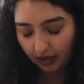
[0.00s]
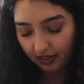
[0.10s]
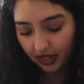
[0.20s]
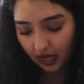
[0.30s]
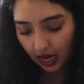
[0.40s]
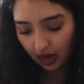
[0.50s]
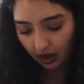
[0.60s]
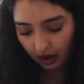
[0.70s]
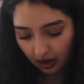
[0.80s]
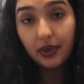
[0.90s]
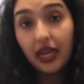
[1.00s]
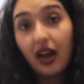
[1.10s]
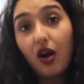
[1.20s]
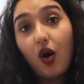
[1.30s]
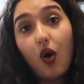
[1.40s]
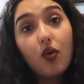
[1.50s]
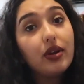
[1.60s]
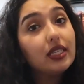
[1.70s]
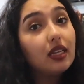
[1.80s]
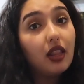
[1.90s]
thin air. But yeah,
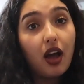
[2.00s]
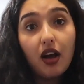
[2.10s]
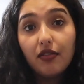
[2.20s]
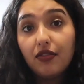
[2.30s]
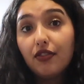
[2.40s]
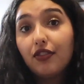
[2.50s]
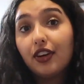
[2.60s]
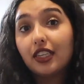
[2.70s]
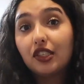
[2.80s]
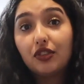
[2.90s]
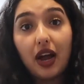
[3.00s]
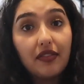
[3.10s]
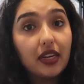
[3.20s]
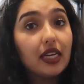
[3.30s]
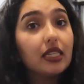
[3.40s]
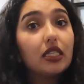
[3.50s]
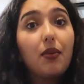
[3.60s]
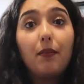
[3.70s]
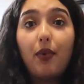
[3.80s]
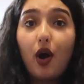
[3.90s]
always a love for extravagance,
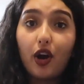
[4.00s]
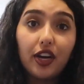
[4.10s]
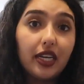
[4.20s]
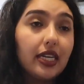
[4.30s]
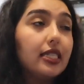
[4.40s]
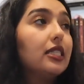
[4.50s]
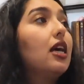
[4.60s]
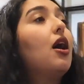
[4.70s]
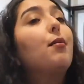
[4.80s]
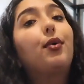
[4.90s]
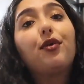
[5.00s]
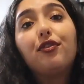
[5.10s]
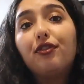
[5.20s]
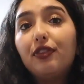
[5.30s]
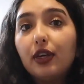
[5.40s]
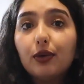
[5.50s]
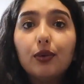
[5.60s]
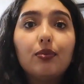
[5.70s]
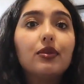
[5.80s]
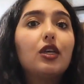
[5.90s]
parties,
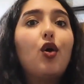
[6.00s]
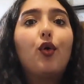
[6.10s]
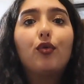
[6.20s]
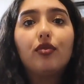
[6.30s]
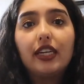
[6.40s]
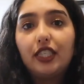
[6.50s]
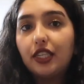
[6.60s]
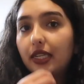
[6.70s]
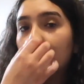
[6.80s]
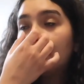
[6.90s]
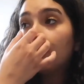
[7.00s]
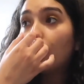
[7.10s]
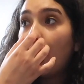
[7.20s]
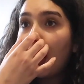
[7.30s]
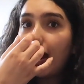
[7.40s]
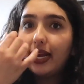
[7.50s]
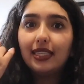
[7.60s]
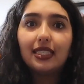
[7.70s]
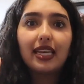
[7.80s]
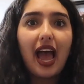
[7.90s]
perfumes, riches,
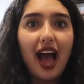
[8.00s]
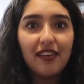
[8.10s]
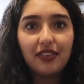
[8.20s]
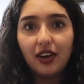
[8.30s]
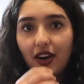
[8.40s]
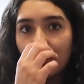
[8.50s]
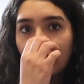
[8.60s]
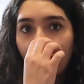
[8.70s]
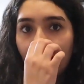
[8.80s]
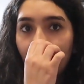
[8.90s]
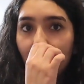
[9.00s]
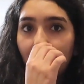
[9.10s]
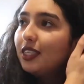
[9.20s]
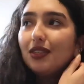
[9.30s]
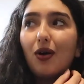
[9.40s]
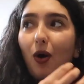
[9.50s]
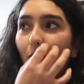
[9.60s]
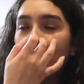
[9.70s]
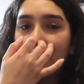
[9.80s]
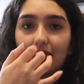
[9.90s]
wines, caviar, like just
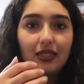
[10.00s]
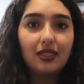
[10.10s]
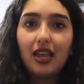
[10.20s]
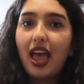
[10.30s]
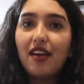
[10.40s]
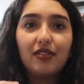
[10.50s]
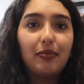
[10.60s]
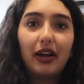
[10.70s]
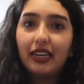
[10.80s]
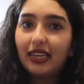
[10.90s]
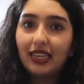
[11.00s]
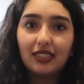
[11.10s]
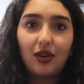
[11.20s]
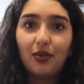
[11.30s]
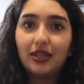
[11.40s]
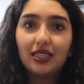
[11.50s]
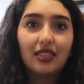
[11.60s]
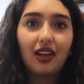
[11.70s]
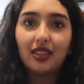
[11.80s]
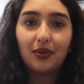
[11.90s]
always. Everybody has always
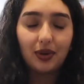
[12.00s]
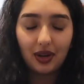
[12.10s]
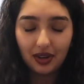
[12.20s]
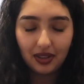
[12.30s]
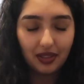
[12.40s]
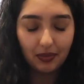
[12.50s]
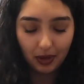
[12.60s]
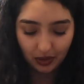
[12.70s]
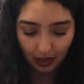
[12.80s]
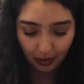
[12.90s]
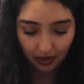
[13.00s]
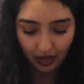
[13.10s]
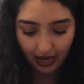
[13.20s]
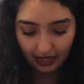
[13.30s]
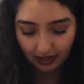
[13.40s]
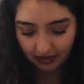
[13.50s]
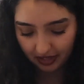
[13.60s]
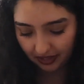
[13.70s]
thought they were the most upper class if they're